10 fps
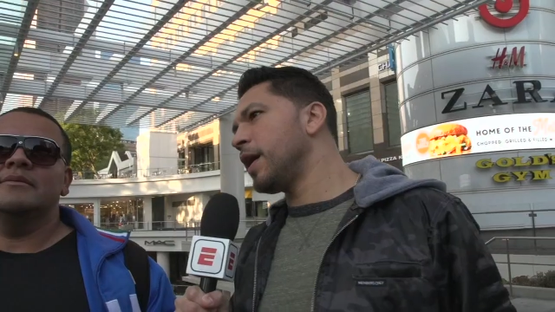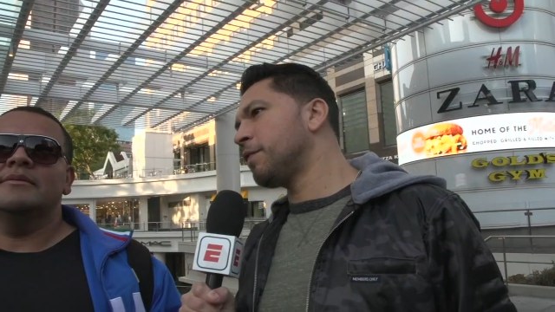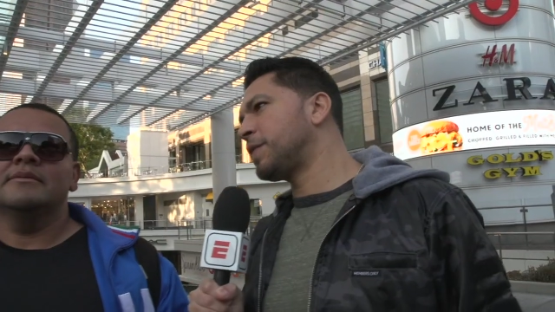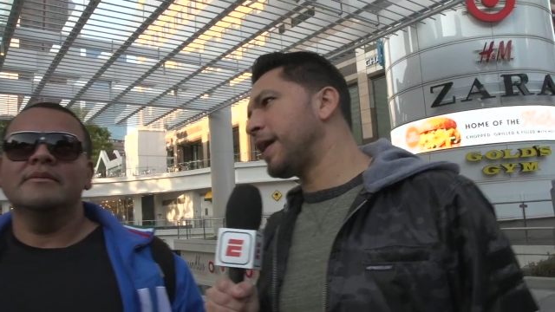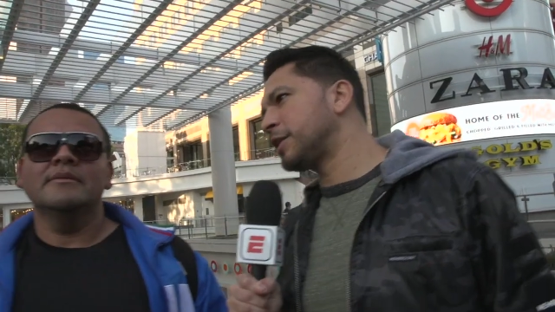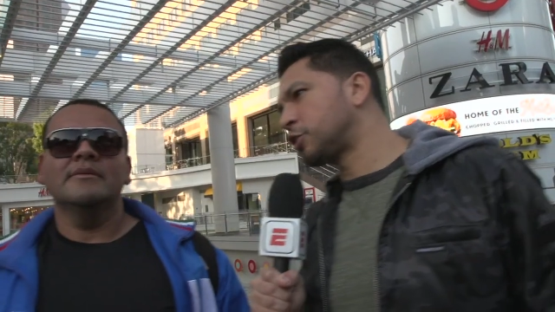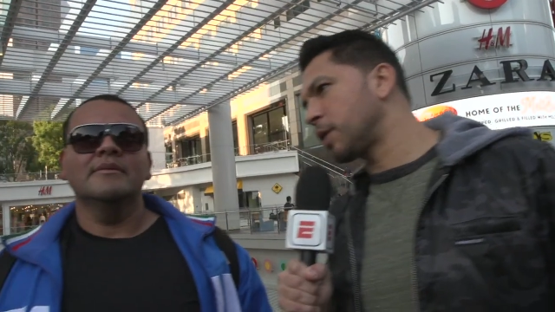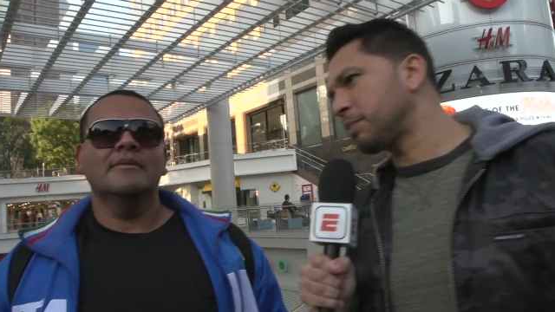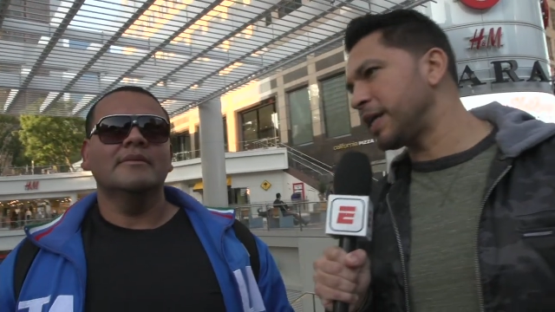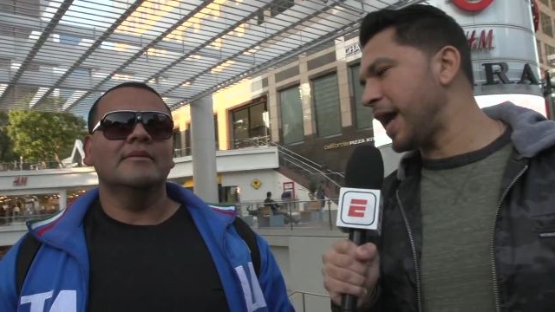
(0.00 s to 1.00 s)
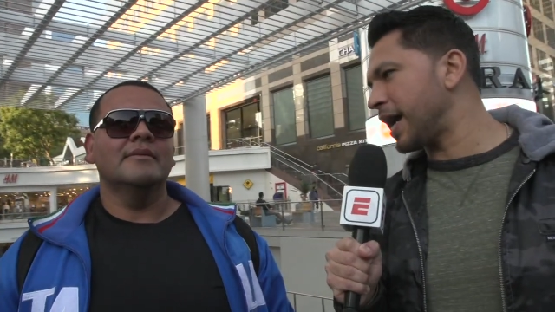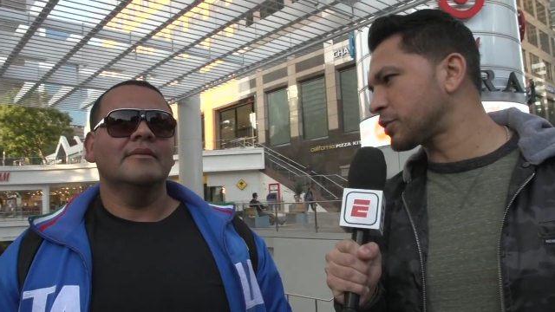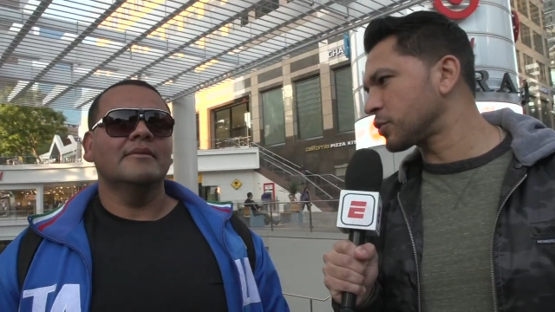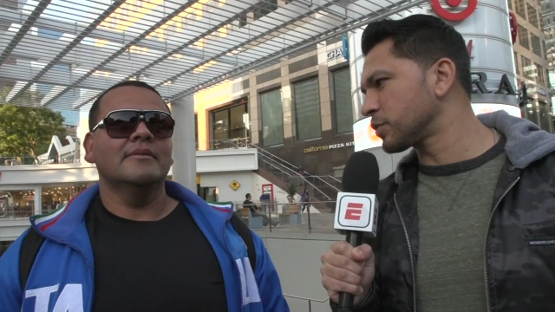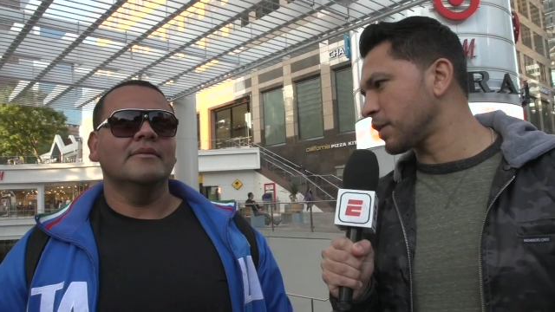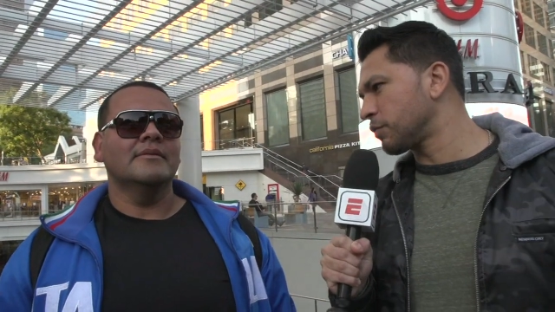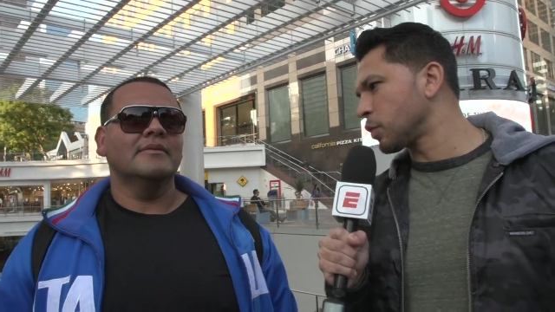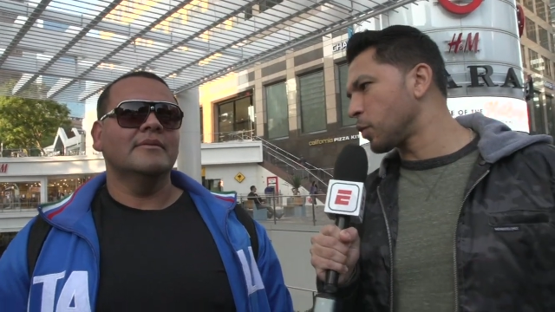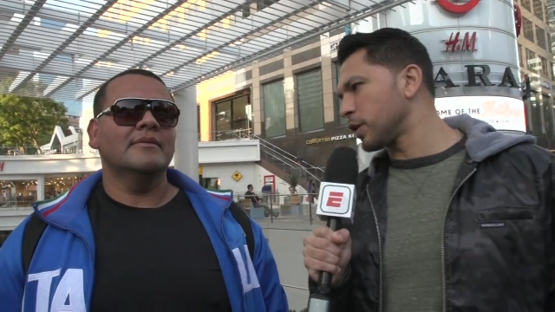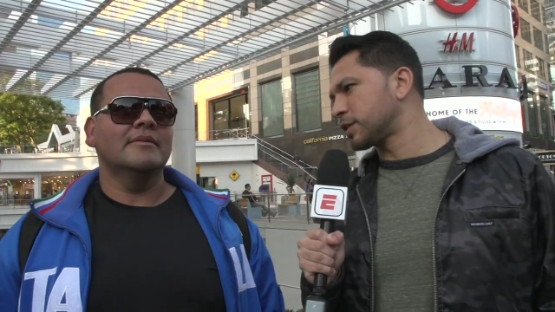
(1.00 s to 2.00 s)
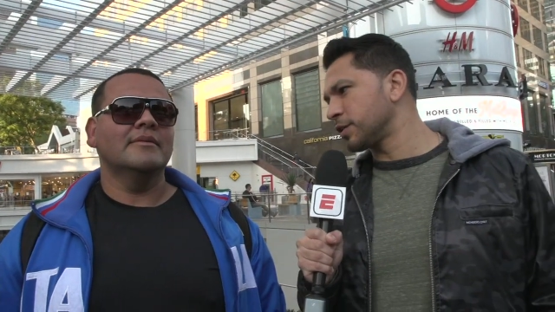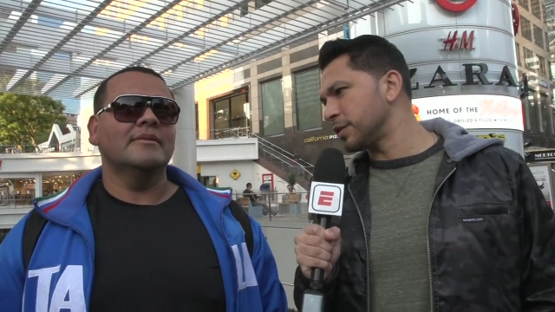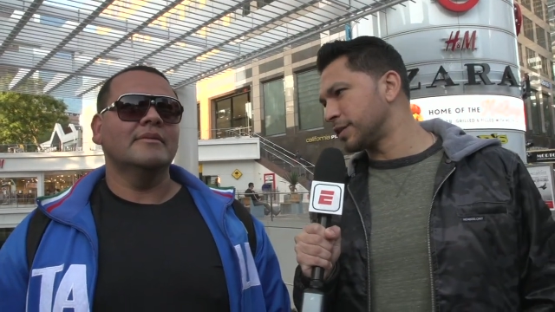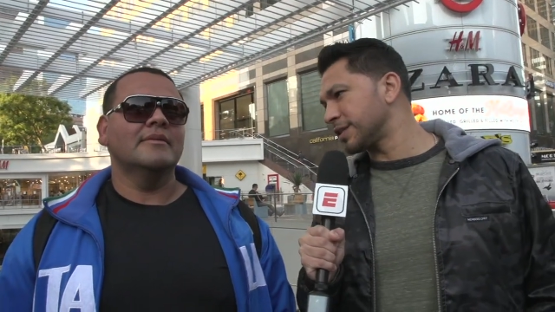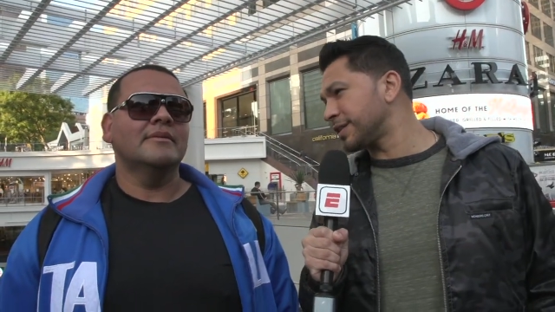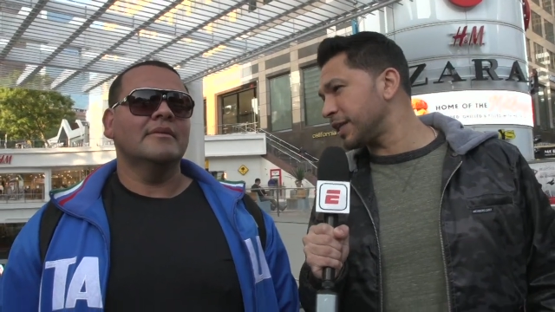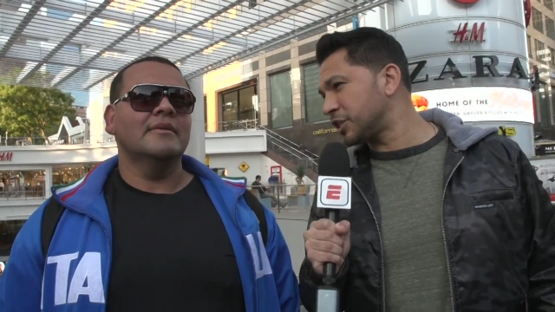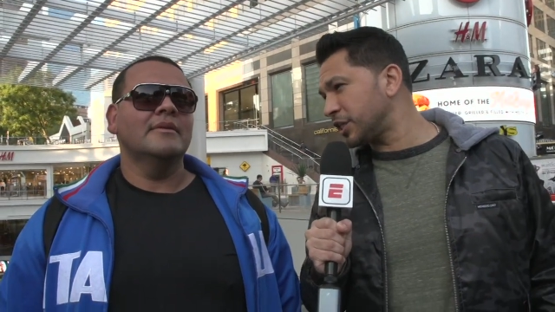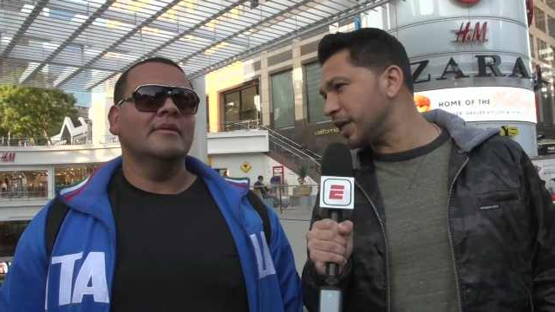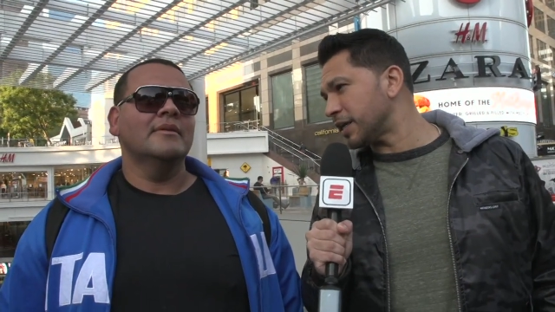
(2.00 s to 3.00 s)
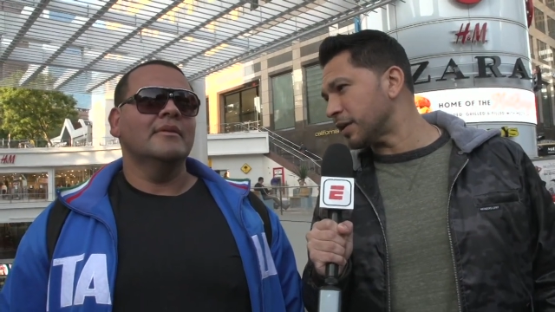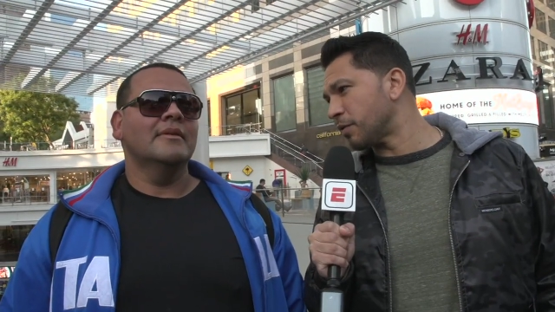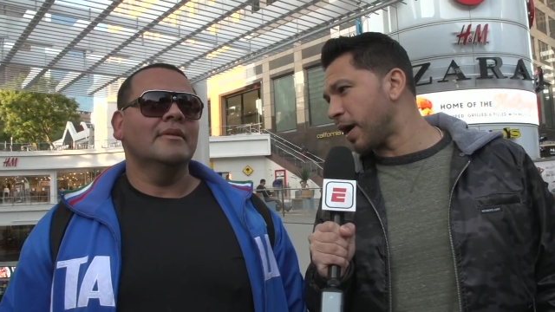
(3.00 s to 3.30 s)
Speaker 1: If they strip the Astros of the World Series, because they cheated,